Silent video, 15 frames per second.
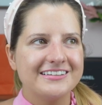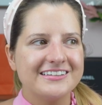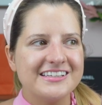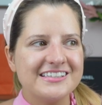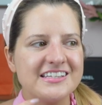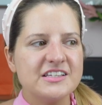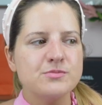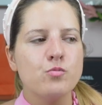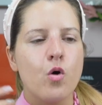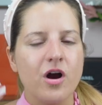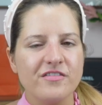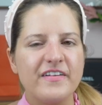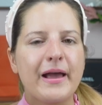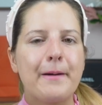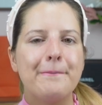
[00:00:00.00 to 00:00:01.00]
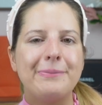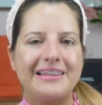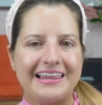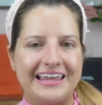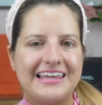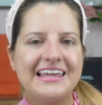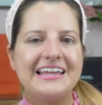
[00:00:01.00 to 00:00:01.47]
This is more of like a
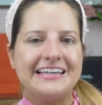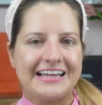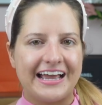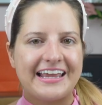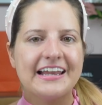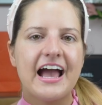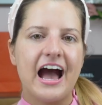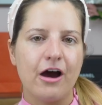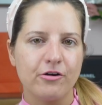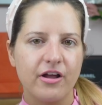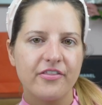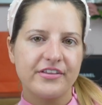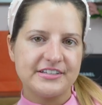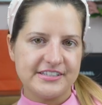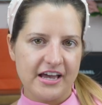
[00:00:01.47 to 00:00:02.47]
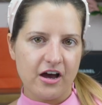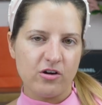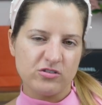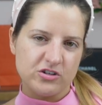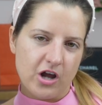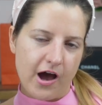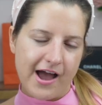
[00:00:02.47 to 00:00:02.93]
blingy night out on the
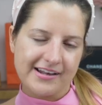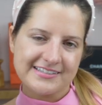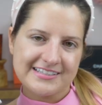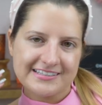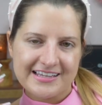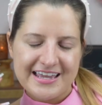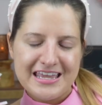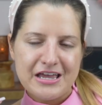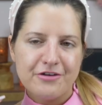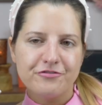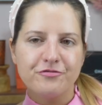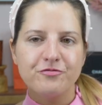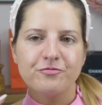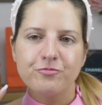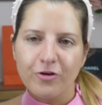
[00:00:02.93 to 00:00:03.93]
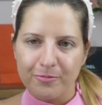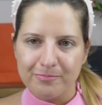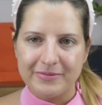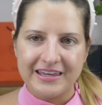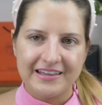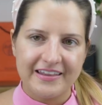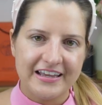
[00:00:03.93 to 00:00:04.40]
town, not for
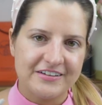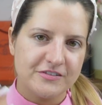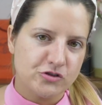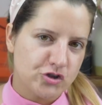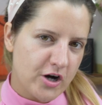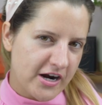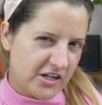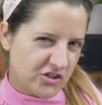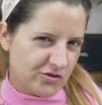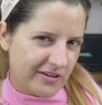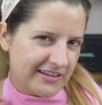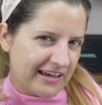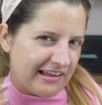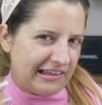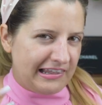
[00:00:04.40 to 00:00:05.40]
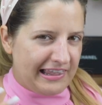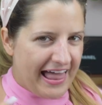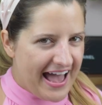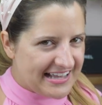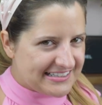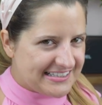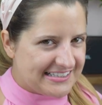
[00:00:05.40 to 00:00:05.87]
me, like if I'm trying to do like a
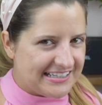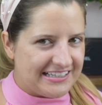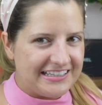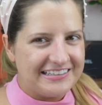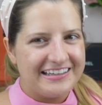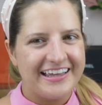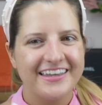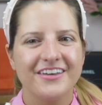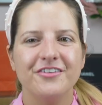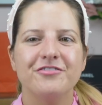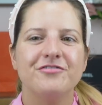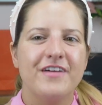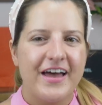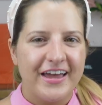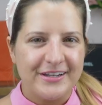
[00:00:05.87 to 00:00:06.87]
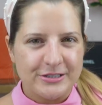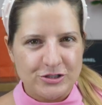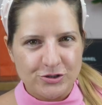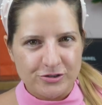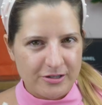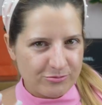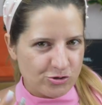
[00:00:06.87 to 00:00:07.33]
classy like
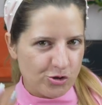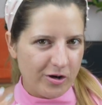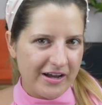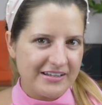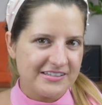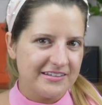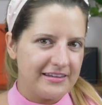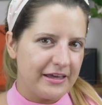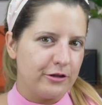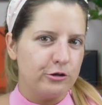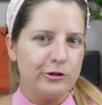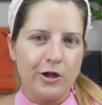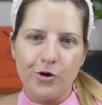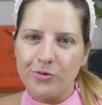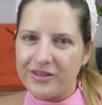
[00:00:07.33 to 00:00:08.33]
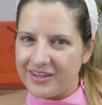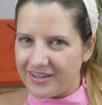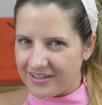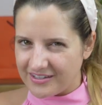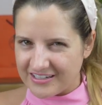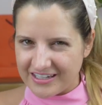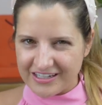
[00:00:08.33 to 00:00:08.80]
event, or I'm trying to like low
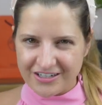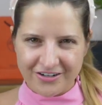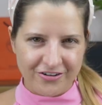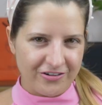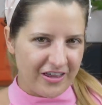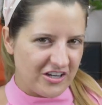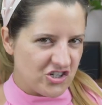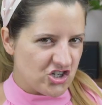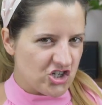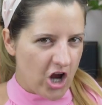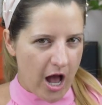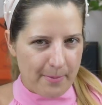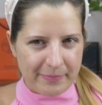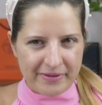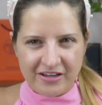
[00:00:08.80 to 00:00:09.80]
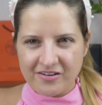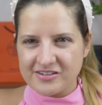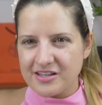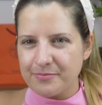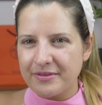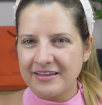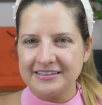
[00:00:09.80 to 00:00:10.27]
key it, or like shopping or
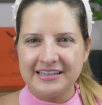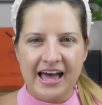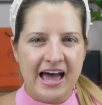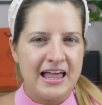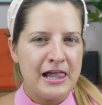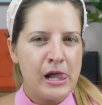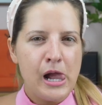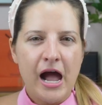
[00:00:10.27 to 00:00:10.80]
something like that.